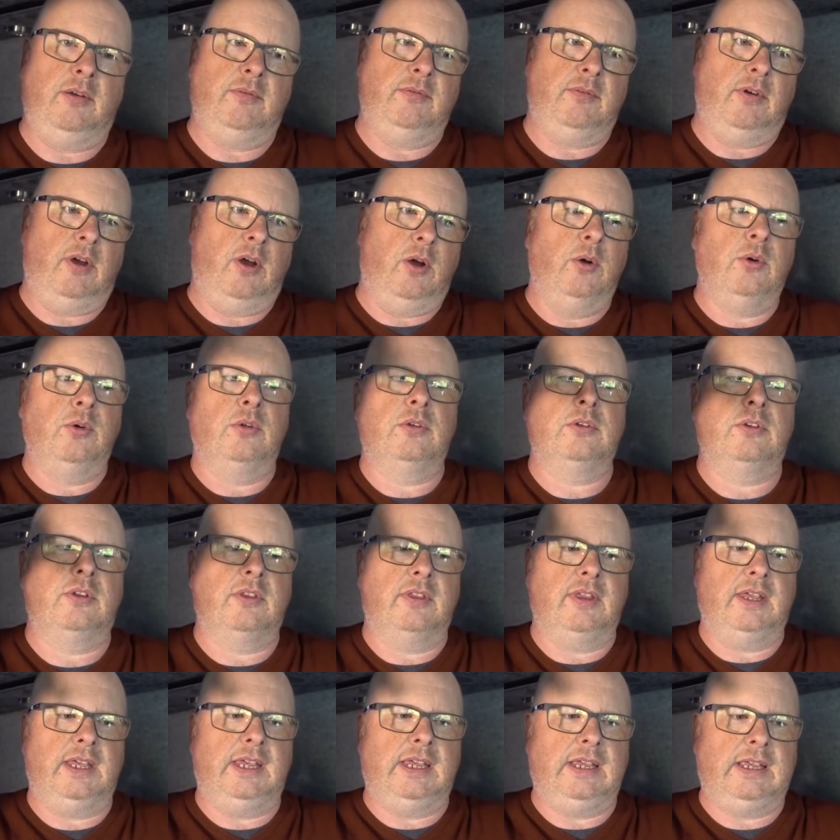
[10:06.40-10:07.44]
hold
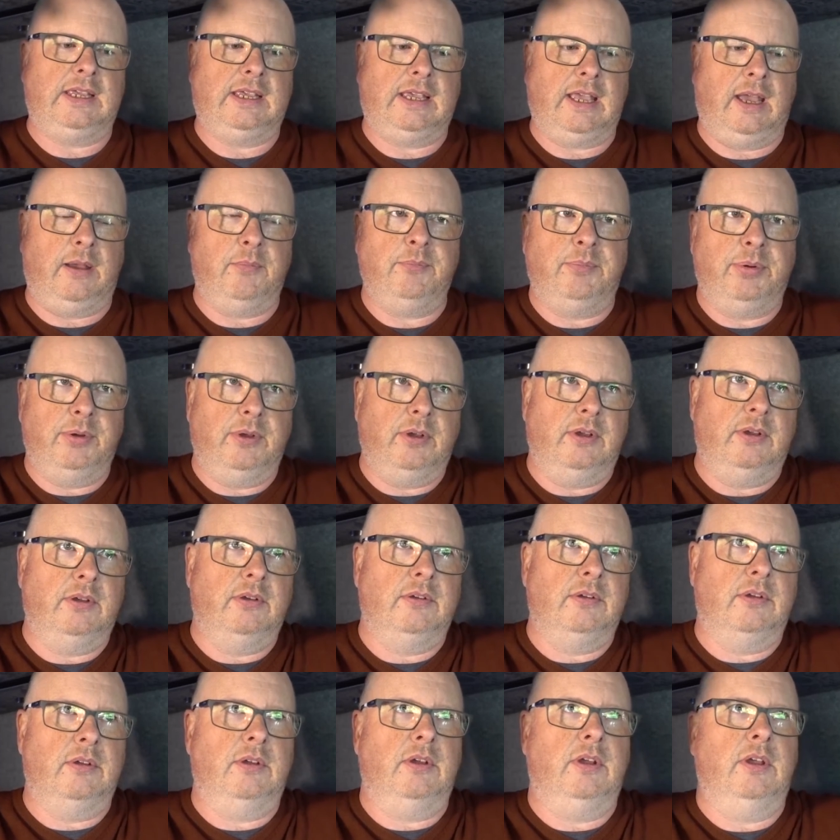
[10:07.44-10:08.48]
the camper
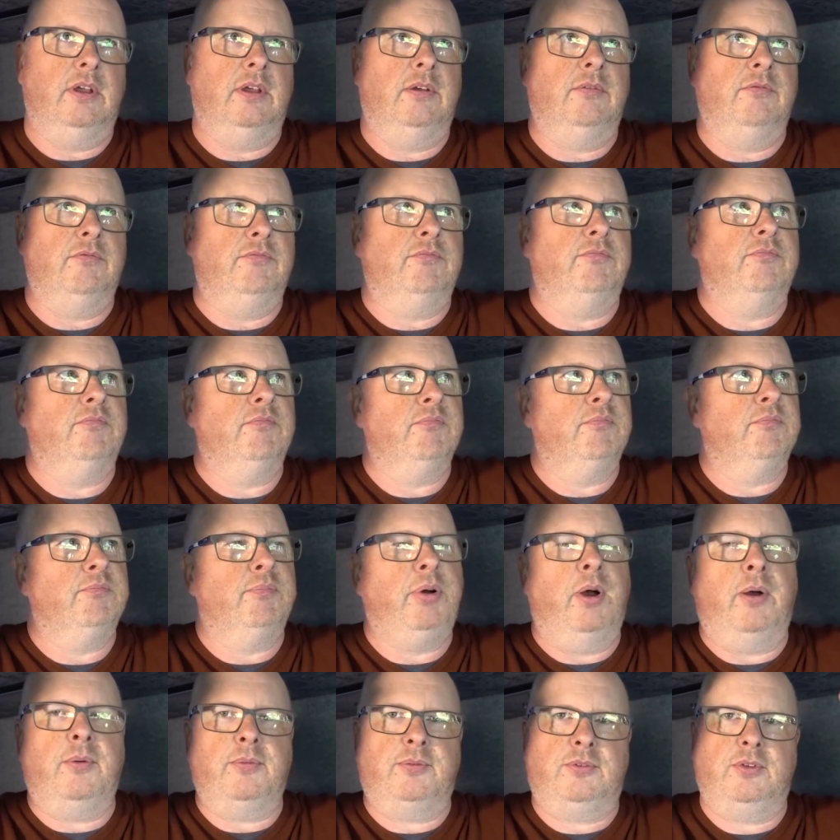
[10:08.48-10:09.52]

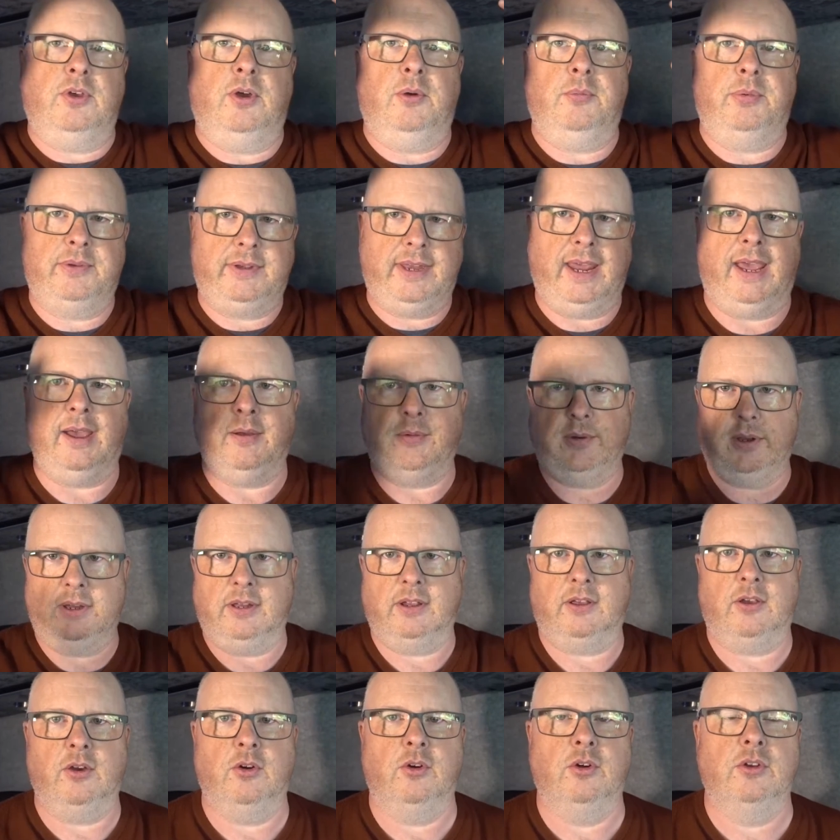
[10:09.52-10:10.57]
pop top down in the
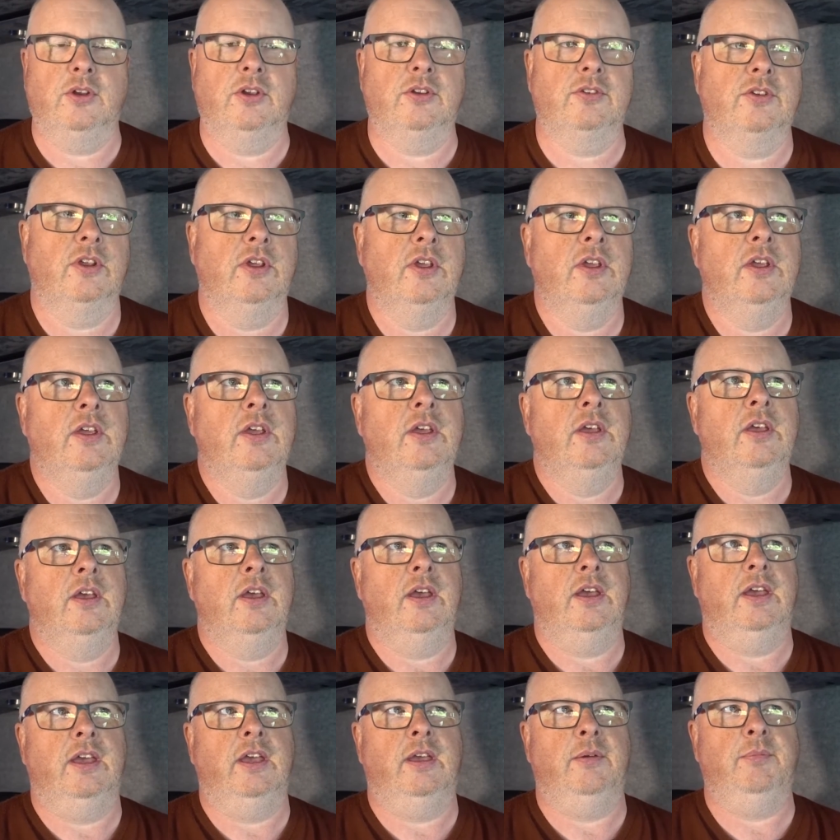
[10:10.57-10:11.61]
corners,
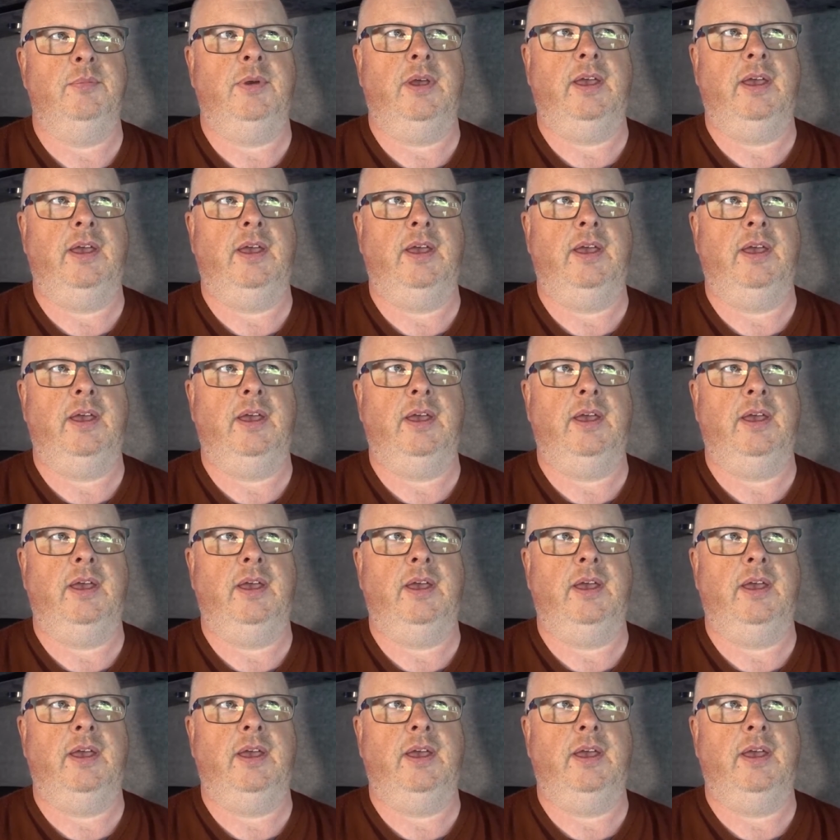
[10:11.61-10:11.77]
and